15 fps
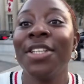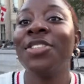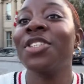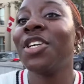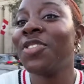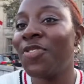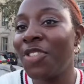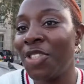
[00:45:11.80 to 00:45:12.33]

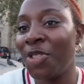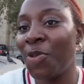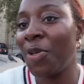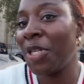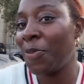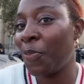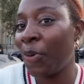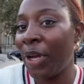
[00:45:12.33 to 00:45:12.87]
just finished doing
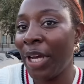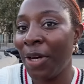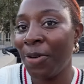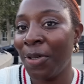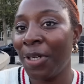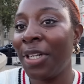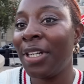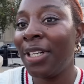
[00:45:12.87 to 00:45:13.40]
the prayer
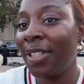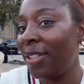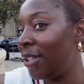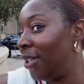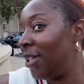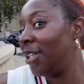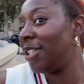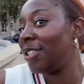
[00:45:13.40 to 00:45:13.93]
work.
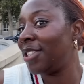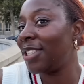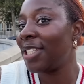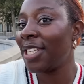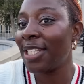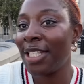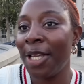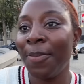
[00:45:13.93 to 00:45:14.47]
In
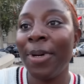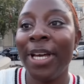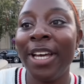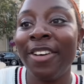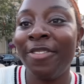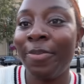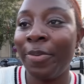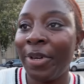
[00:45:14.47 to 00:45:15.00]
Jesus' name, I
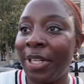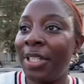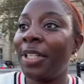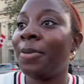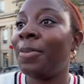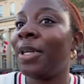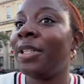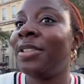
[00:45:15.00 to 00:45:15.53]
have prayed.
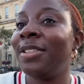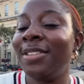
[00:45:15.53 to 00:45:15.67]
Amen.